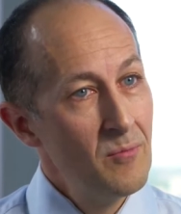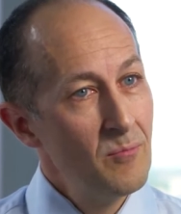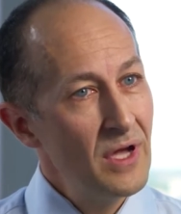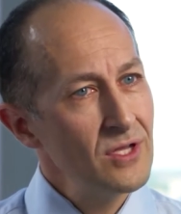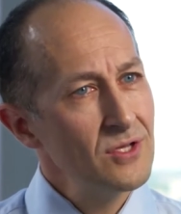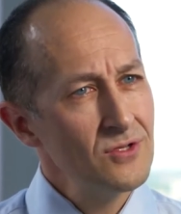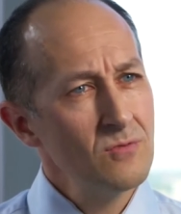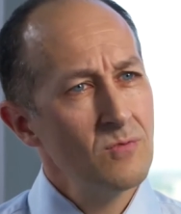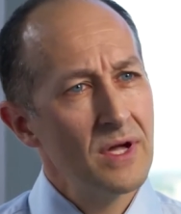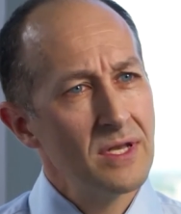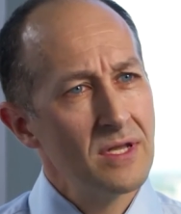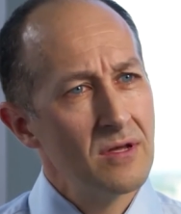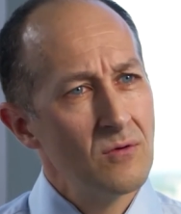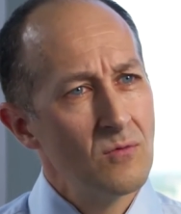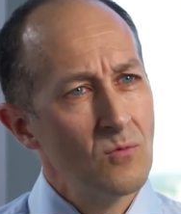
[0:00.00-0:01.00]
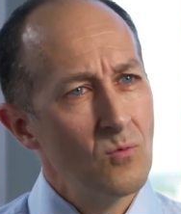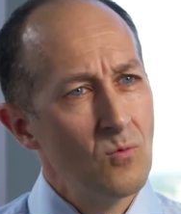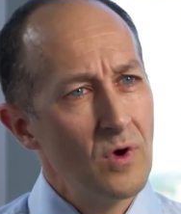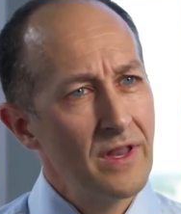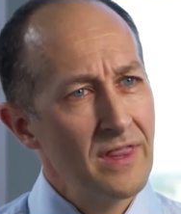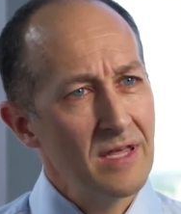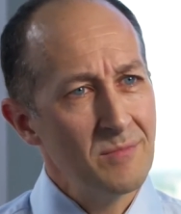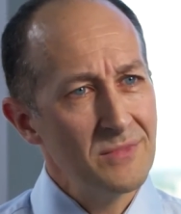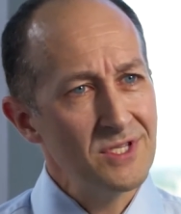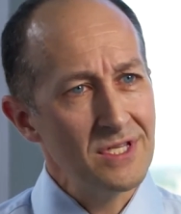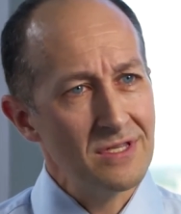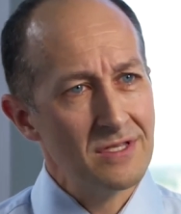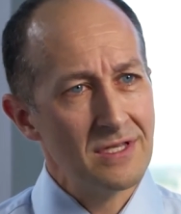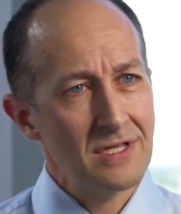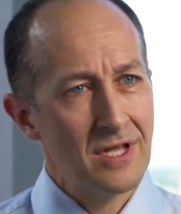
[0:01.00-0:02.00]
But you do wonder, what are they
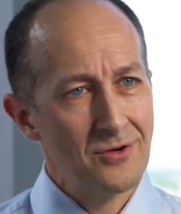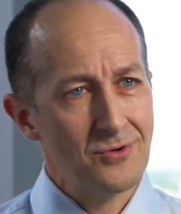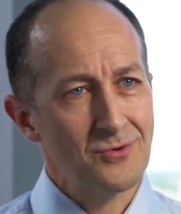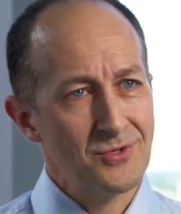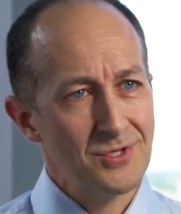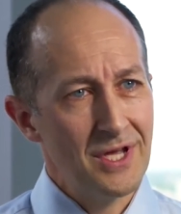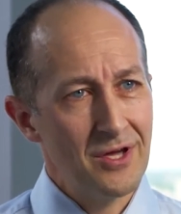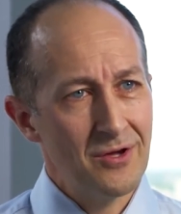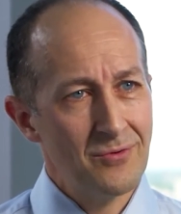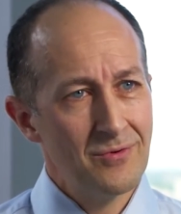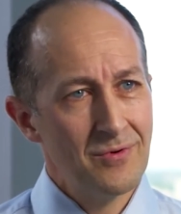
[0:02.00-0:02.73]
missing that the locals know?